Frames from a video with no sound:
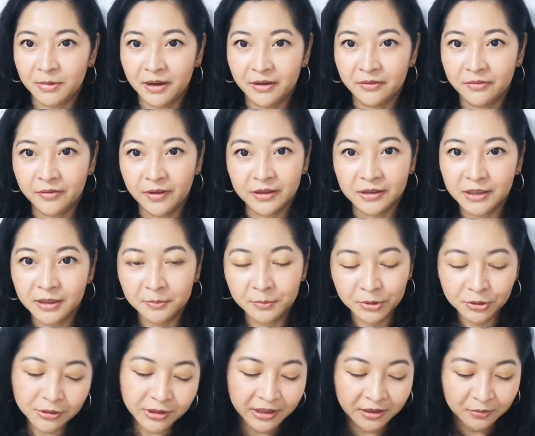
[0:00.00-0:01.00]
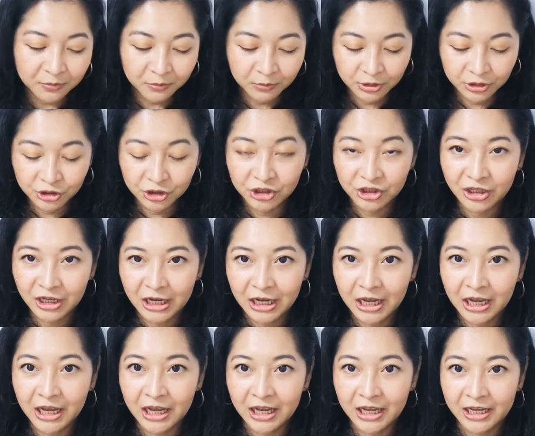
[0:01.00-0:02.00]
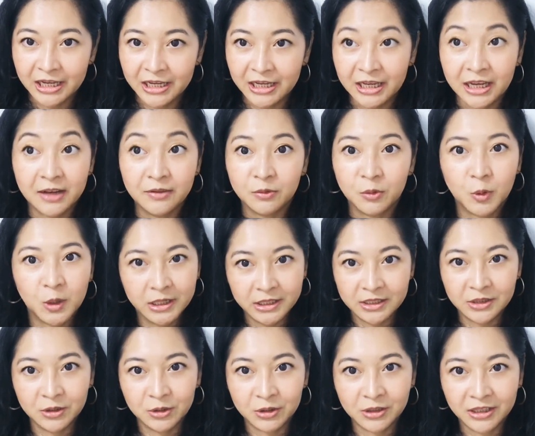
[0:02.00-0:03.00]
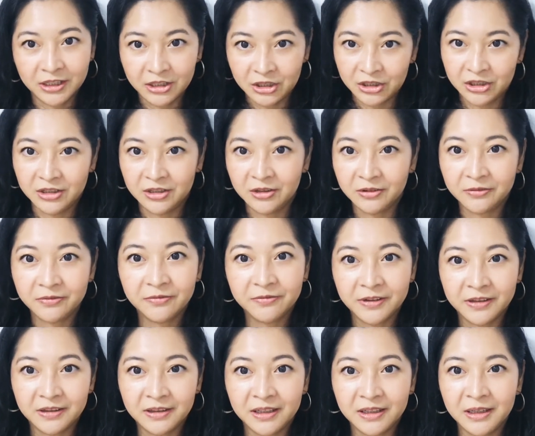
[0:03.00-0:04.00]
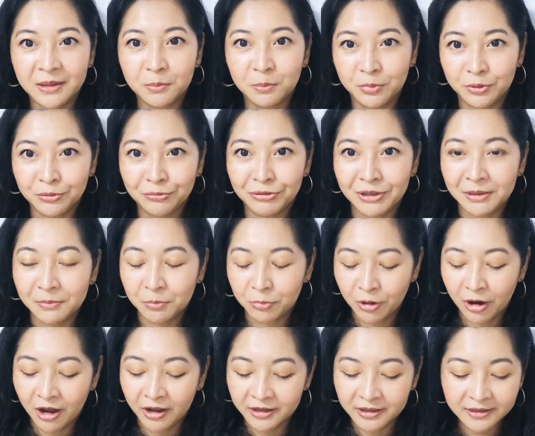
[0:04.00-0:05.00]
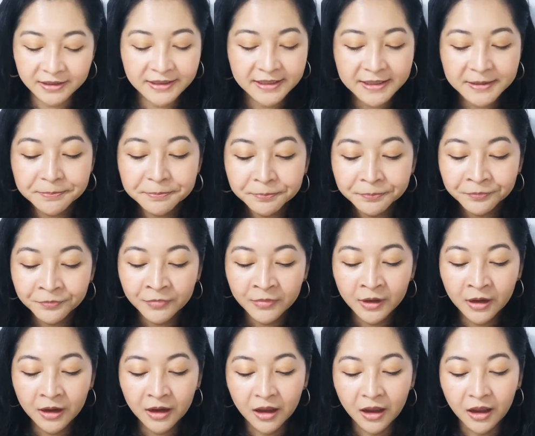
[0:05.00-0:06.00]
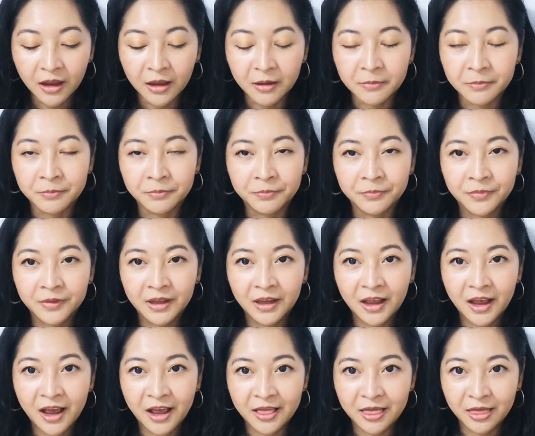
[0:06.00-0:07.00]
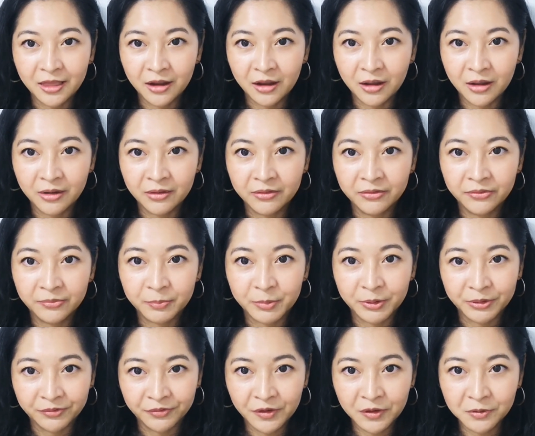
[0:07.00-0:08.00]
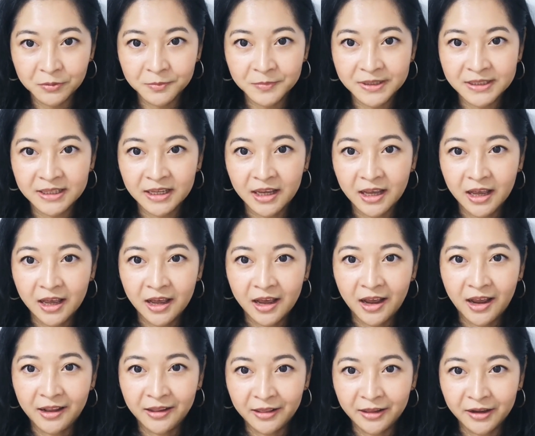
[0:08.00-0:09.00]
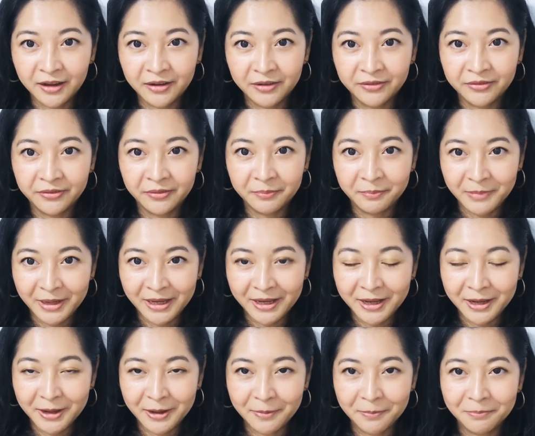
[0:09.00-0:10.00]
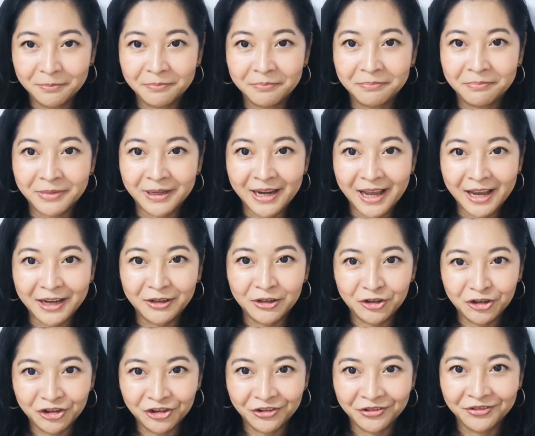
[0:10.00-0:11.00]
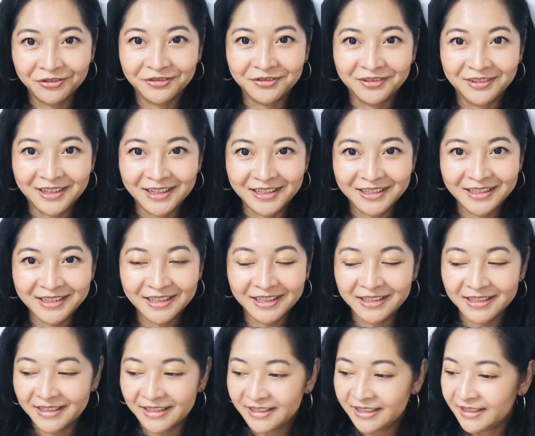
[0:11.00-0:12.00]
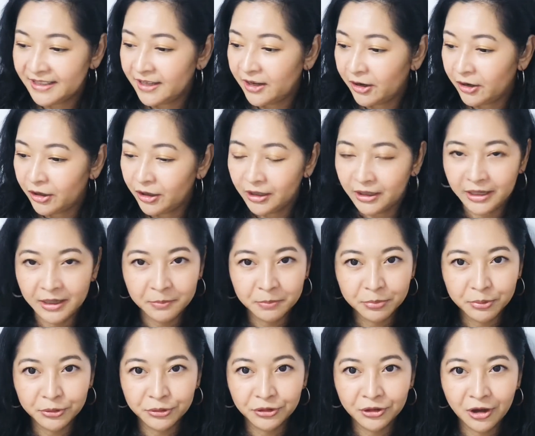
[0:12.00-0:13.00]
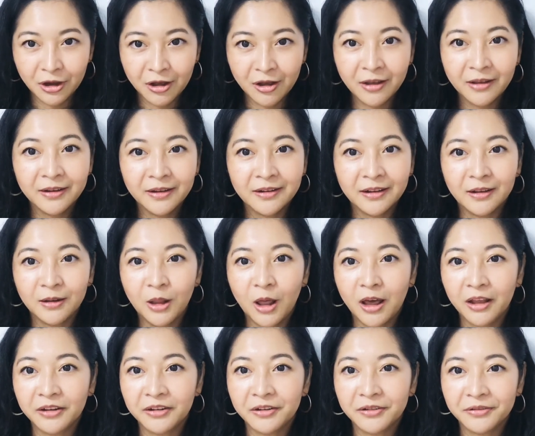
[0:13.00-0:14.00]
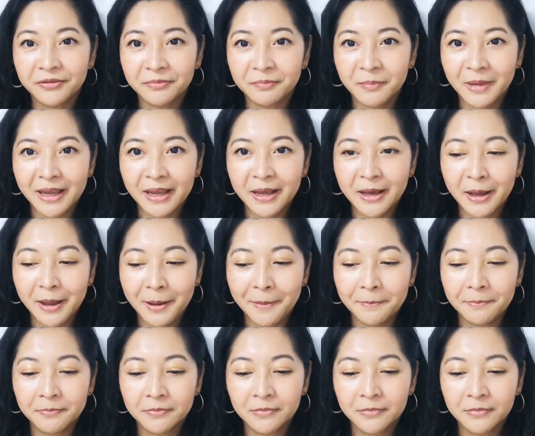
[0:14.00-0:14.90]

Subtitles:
by Fenty Beauty, which I have quite a collection of Fenty Beauty products. I love perfumes, I love makeup, but I don't necessarily put on a lot of makeup,